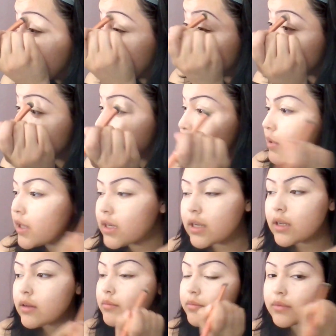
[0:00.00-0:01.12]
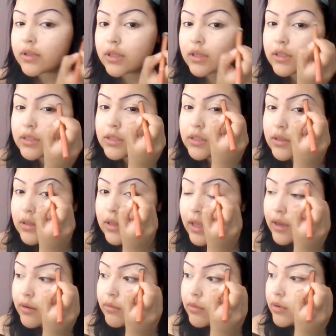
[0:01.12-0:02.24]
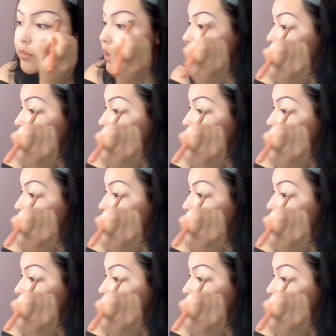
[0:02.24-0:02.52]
just blend it into like where my